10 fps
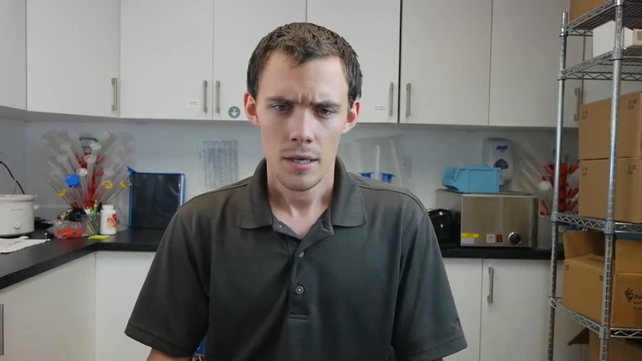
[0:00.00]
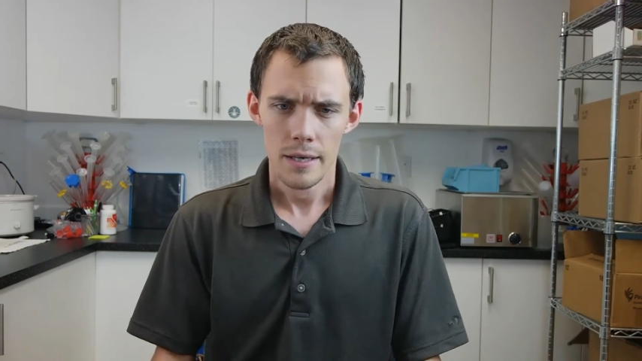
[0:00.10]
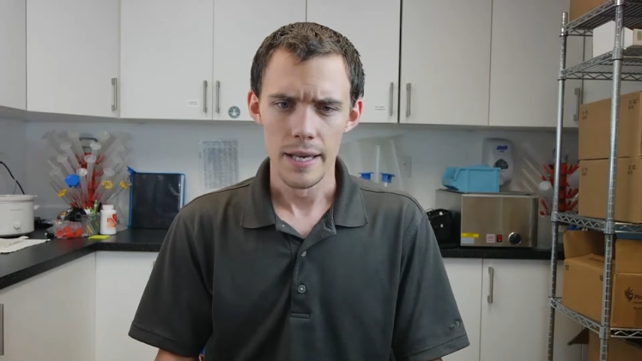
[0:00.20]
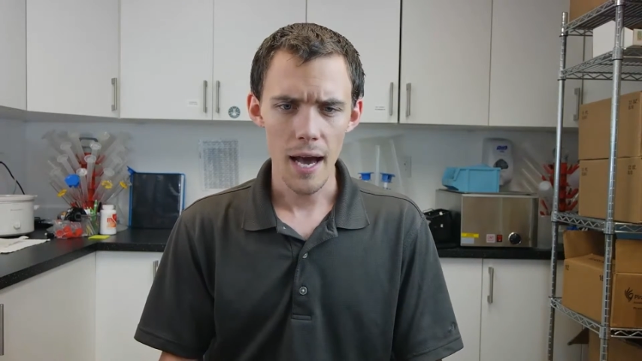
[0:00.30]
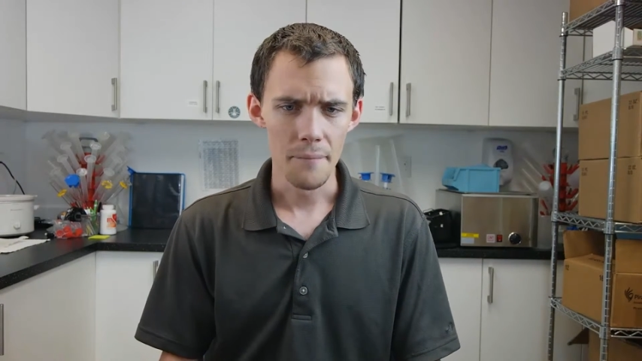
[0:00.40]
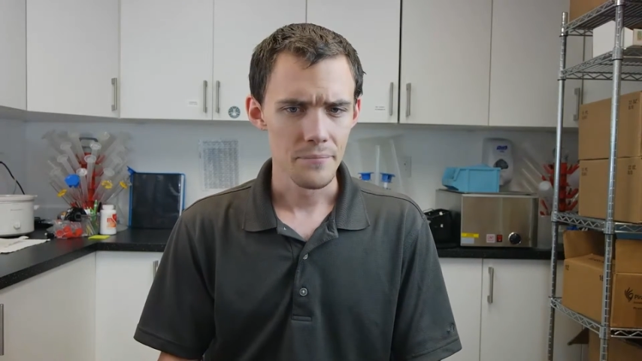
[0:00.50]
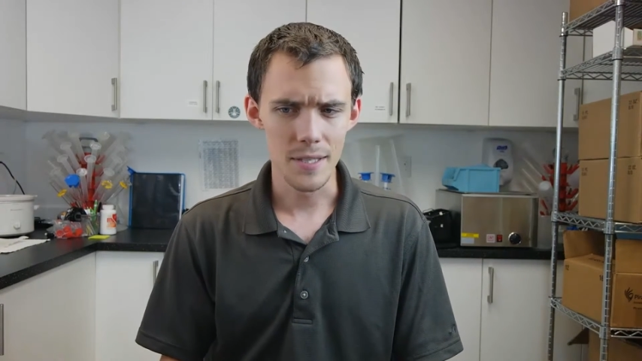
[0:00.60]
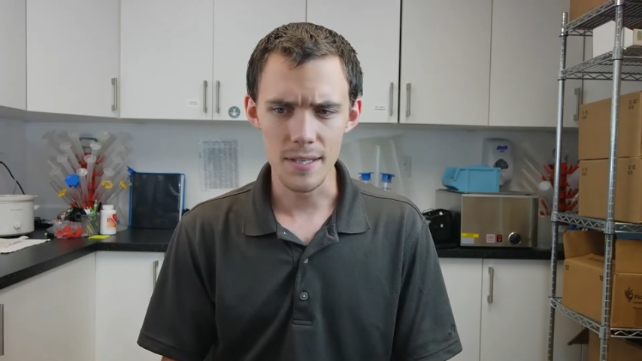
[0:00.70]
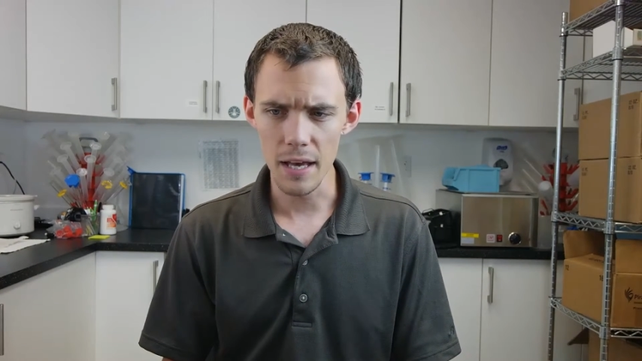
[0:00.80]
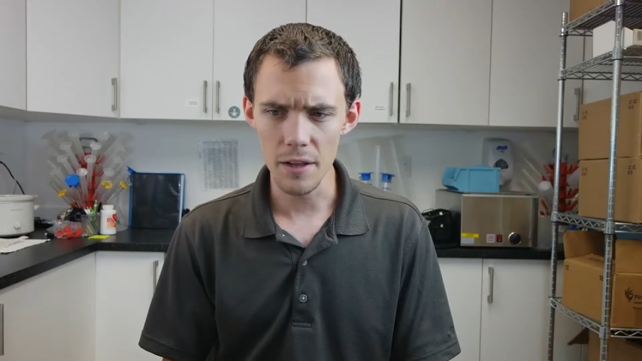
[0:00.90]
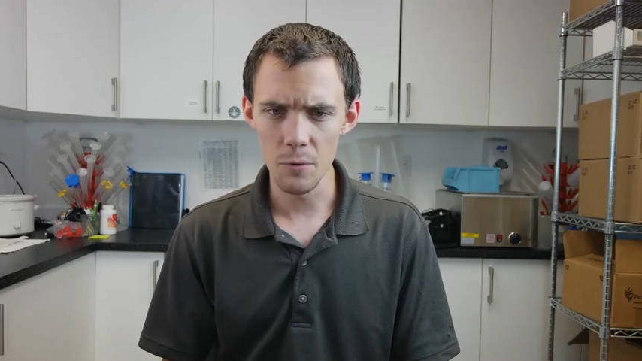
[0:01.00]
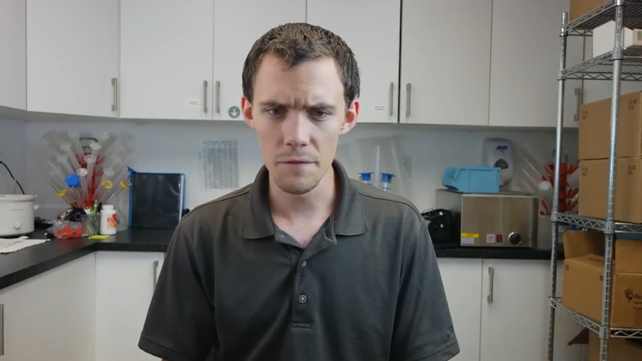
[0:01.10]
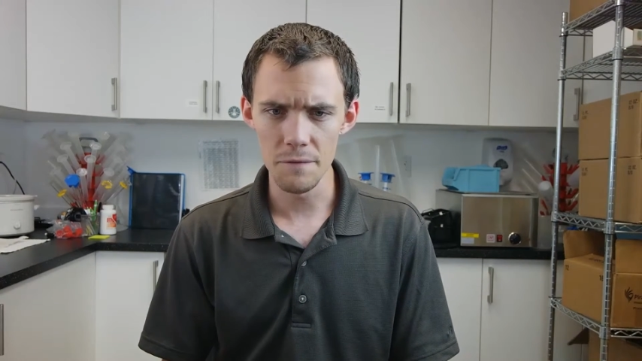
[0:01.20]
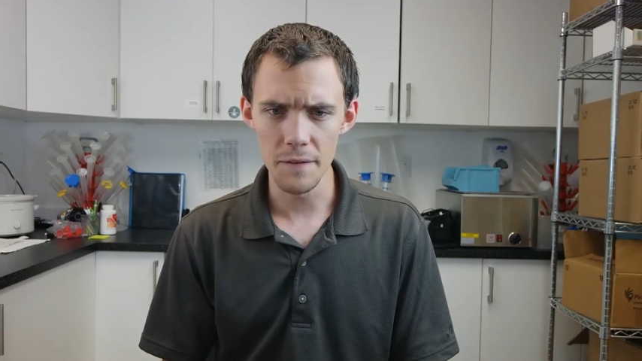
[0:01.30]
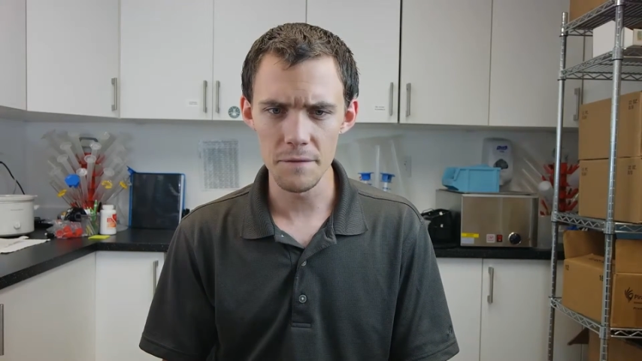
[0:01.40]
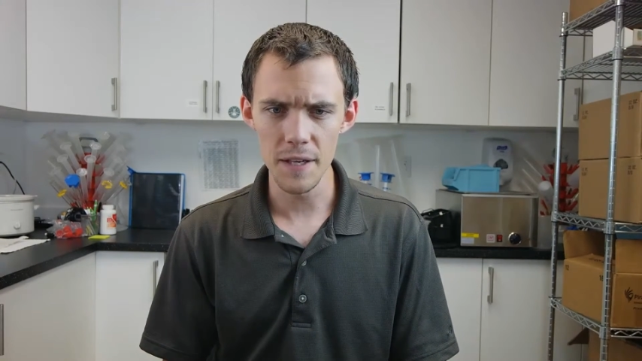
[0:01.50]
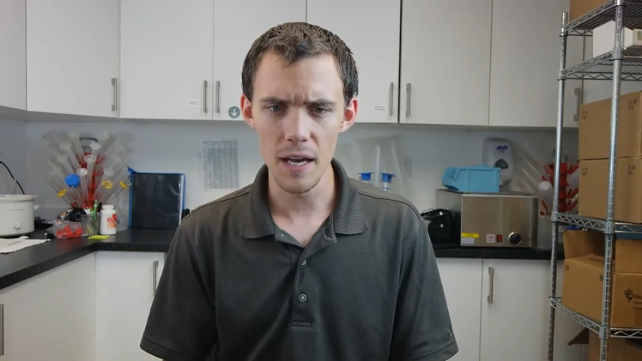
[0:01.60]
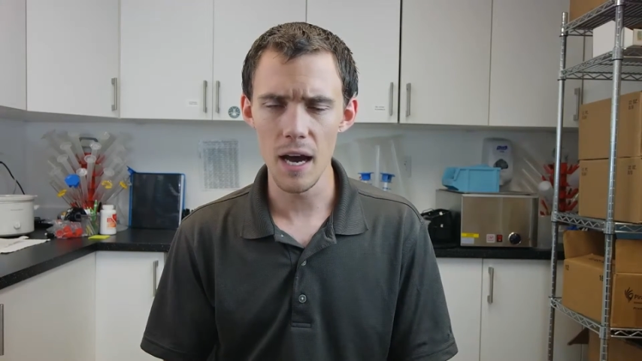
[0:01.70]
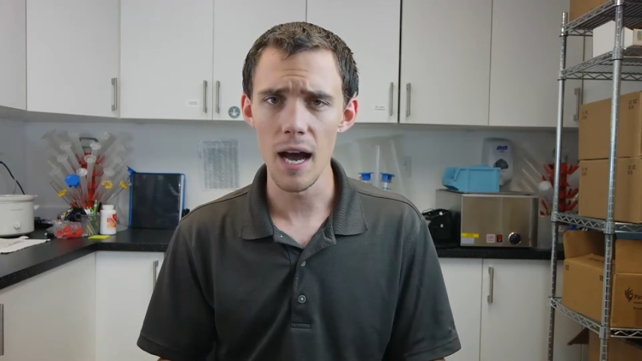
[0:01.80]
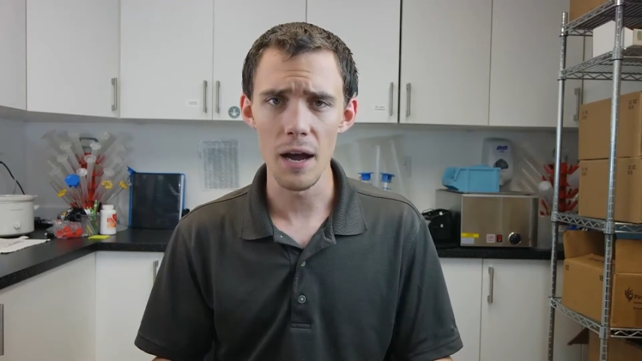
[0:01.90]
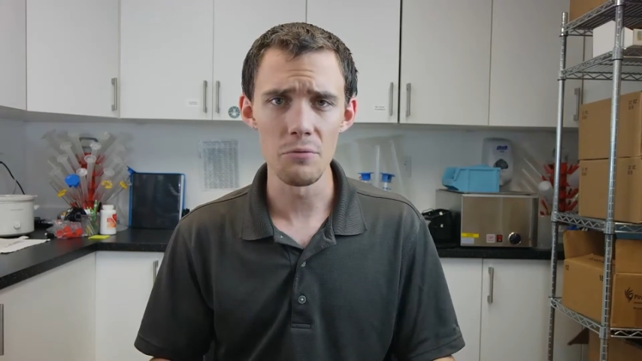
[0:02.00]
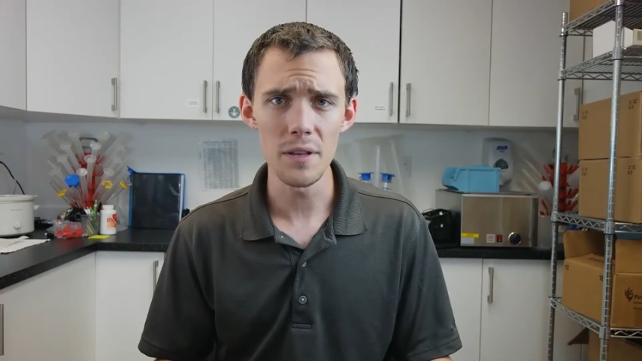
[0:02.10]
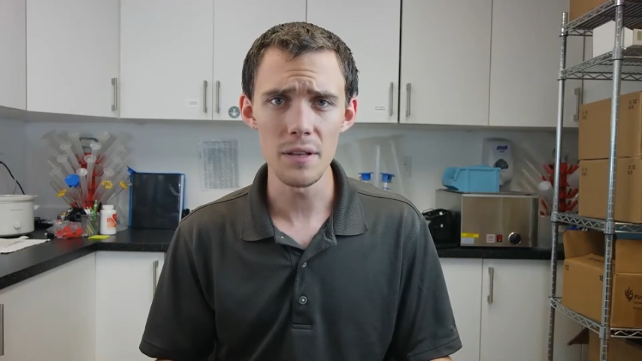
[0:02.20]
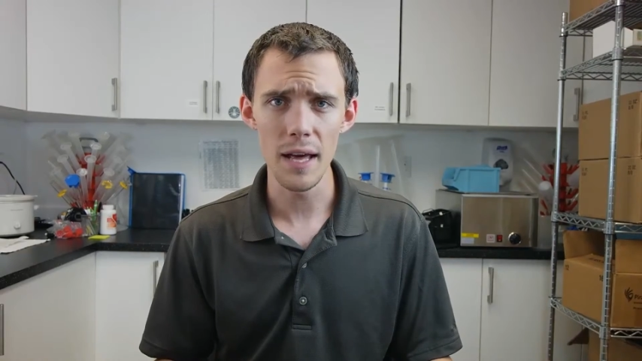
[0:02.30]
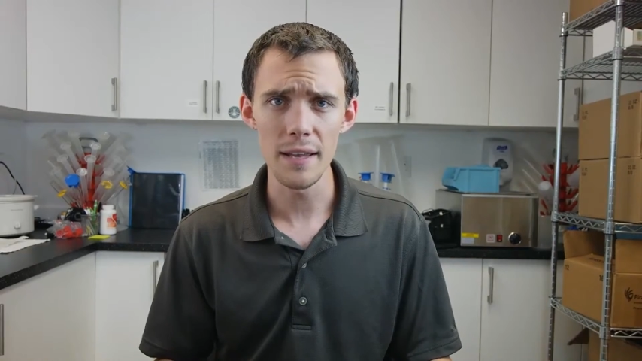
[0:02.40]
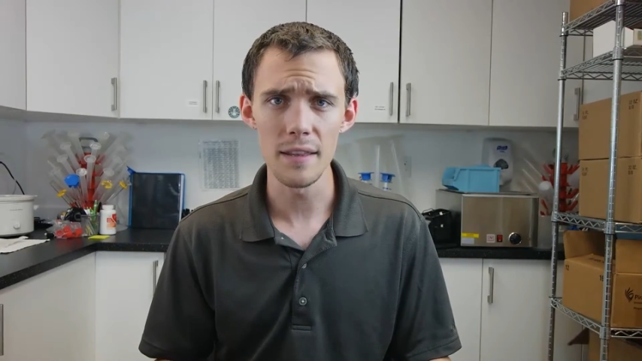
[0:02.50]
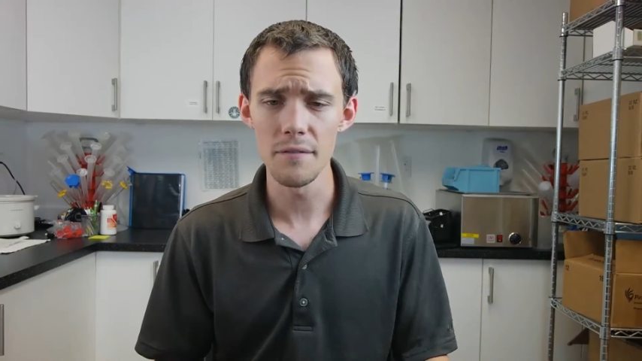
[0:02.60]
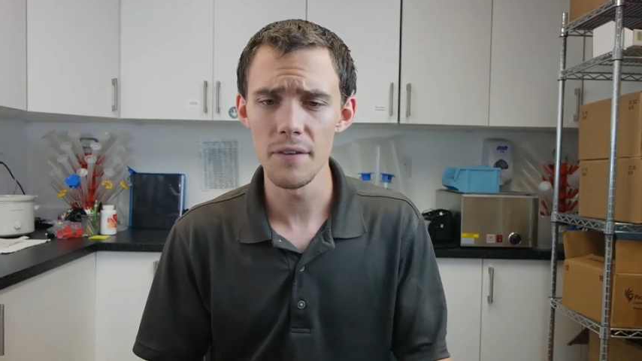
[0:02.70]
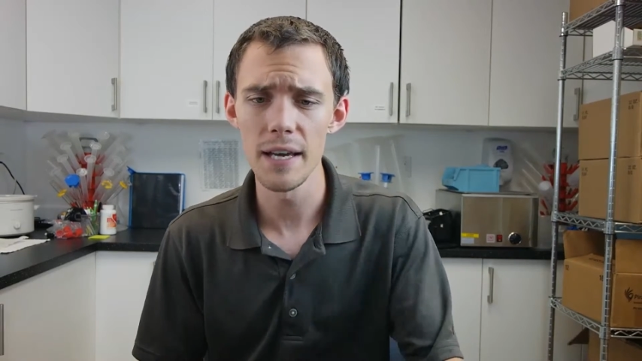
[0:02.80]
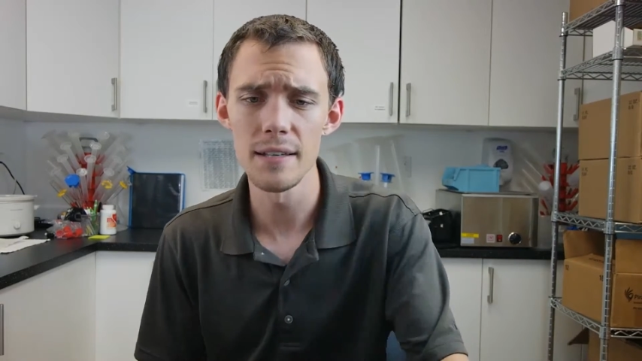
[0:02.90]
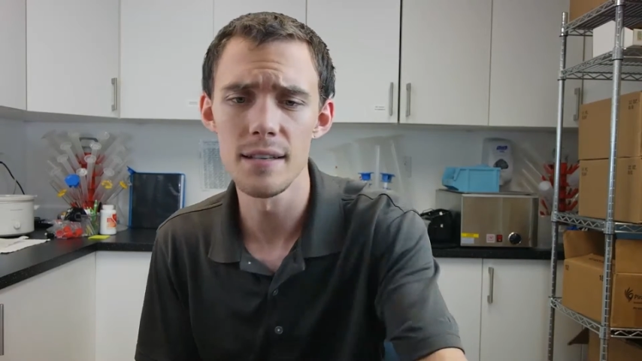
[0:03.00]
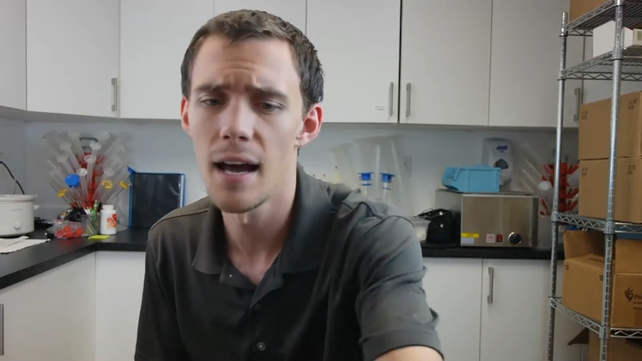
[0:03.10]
yeah, Sigelei 150. Uh, I really like the device.